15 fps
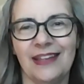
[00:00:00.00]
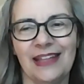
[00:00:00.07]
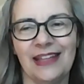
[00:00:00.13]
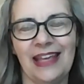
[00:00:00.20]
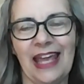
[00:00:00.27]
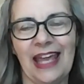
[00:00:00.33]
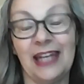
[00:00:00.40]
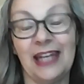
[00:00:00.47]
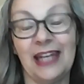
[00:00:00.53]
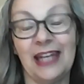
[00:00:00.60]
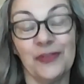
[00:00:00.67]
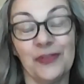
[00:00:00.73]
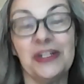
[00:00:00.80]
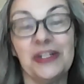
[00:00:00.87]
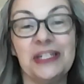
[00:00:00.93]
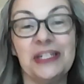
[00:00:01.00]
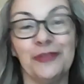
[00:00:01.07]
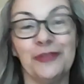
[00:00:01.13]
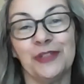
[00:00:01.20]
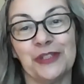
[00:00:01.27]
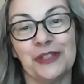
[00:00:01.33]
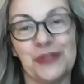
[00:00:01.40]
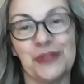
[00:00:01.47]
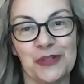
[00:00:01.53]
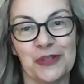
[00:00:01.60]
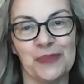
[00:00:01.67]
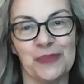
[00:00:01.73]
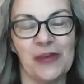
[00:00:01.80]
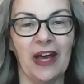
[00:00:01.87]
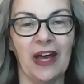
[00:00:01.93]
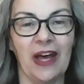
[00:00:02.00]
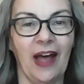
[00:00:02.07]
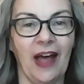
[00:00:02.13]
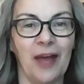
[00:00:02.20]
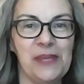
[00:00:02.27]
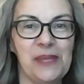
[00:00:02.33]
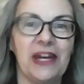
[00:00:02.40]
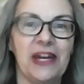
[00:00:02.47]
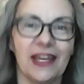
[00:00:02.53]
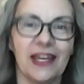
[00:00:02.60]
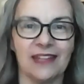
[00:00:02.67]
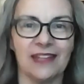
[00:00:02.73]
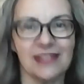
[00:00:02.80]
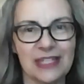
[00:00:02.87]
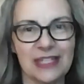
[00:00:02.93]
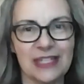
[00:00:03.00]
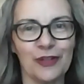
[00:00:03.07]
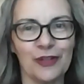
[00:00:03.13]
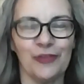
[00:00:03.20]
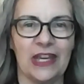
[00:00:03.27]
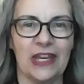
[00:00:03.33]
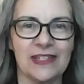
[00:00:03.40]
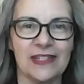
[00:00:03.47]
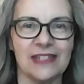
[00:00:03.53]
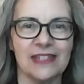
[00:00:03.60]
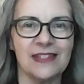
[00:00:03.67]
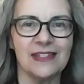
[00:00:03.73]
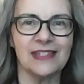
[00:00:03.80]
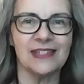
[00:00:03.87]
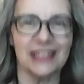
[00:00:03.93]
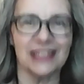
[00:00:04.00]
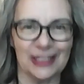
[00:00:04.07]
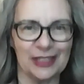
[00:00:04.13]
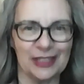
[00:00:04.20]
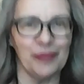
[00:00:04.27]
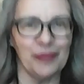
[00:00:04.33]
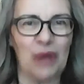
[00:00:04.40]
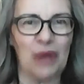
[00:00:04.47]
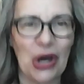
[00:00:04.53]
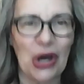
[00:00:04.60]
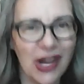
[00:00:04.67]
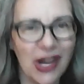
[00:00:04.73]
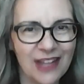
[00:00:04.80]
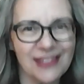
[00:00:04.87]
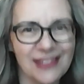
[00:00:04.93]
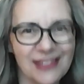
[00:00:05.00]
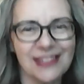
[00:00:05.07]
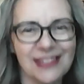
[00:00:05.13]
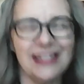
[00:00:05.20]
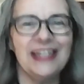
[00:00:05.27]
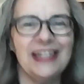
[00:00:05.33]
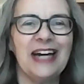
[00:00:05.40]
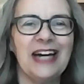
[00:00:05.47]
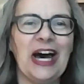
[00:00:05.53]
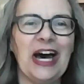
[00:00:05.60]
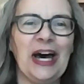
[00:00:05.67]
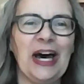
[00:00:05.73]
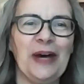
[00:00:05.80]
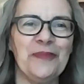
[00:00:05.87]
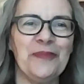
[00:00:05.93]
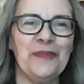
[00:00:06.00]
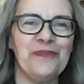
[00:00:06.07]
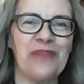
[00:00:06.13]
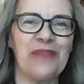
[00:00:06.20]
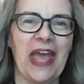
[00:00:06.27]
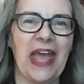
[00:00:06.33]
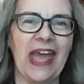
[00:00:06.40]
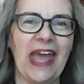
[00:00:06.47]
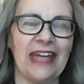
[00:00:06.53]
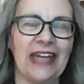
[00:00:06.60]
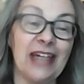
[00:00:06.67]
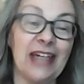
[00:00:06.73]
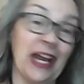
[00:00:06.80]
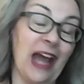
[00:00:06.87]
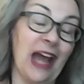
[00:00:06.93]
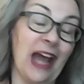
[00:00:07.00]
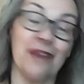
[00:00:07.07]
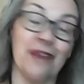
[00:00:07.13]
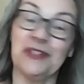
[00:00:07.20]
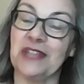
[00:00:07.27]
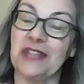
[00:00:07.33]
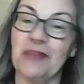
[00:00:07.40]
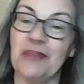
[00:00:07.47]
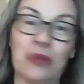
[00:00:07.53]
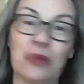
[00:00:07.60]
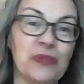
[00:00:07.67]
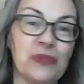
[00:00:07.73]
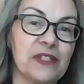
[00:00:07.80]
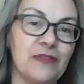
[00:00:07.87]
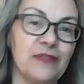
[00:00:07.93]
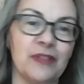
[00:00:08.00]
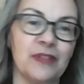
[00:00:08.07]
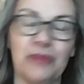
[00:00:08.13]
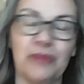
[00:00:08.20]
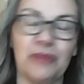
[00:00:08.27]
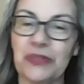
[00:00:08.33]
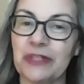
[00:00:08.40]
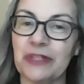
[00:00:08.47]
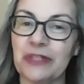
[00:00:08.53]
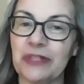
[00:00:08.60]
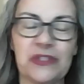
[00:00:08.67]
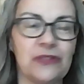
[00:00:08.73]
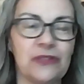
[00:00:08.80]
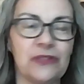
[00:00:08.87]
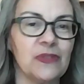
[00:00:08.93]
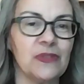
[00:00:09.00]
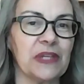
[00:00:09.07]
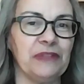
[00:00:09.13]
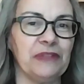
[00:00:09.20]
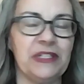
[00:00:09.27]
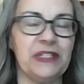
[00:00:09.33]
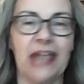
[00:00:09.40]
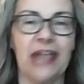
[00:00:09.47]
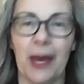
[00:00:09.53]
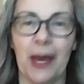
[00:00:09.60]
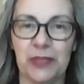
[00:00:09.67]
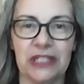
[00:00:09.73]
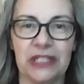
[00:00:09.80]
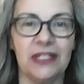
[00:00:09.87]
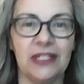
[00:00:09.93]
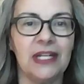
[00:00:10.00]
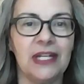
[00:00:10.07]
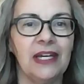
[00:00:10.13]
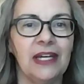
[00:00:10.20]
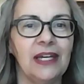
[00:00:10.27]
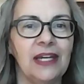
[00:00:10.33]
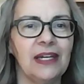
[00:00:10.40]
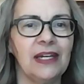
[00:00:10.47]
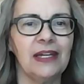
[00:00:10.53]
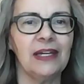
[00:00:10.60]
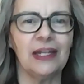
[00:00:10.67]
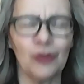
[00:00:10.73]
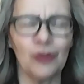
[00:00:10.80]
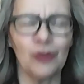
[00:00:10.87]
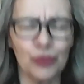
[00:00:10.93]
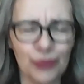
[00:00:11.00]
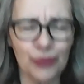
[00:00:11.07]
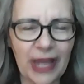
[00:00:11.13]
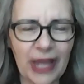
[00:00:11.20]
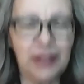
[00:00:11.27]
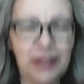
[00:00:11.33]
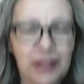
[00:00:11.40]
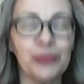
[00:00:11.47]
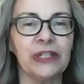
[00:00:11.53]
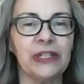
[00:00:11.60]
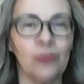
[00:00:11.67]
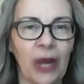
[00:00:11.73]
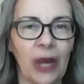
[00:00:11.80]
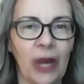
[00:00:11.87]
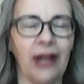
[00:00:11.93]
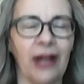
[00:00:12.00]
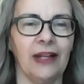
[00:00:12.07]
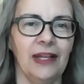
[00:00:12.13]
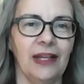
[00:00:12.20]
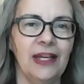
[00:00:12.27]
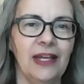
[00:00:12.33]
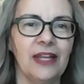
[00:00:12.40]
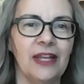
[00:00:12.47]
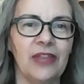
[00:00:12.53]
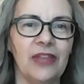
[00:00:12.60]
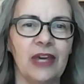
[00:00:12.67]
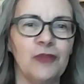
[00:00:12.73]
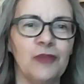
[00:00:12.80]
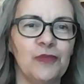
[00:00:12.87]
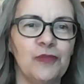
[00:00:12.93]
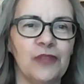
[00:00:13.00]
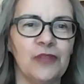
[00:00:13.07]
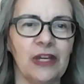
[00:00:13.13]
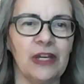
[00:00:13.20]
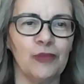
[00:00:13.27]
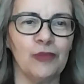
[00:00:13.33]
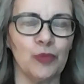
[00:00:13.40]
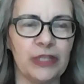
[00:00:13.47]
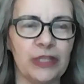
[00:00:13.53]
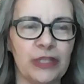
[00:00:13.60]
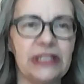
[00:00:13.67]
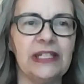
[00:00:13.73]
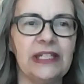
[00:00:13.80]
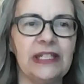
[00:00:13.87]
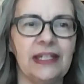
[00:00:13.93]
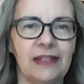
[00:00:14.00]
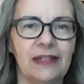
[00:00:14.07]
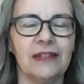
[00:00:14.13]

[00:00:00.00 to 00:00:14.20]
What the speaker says: it's very different on Zoom. I mean, I can see their faces in a little box, and I have to say most of my students have adapted incredibly well. They've really